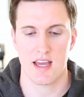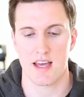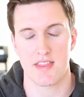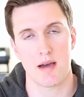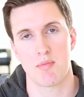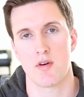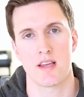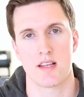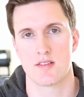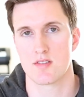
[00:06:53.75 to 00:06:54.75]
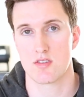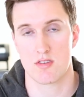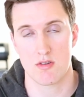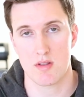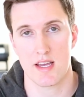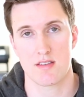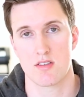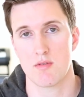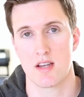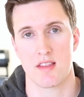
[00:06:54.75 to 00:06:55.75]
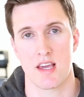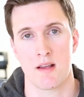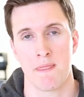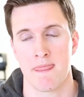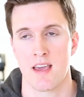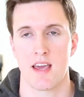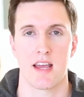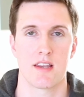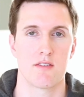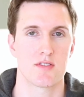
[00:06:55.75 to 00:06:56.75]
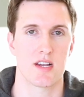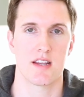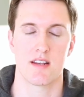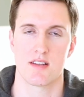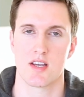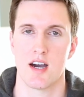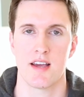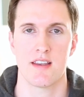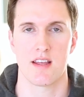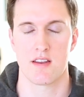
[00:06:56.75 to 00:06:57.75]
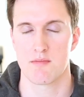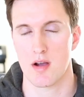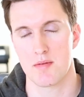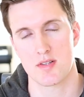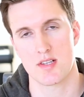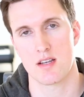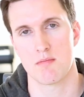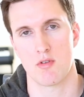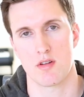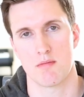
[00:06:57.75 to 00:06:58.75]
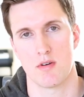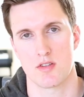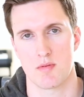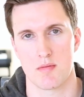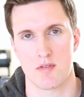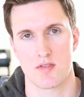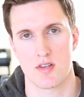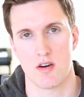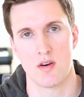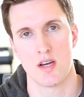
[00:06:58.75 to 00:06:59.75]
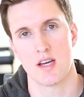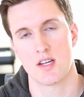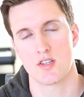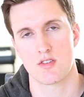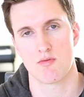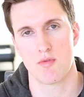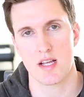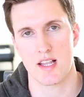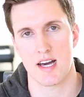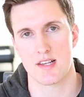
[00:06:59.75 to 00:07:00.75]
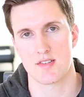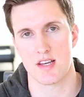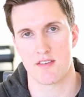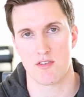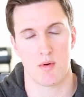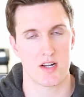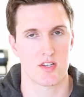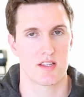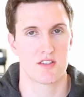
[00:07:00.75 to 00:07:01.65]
at that point, it's too late to do anything, and you've studied a ton, and you probably studied more than most people. So just realize that if you're watching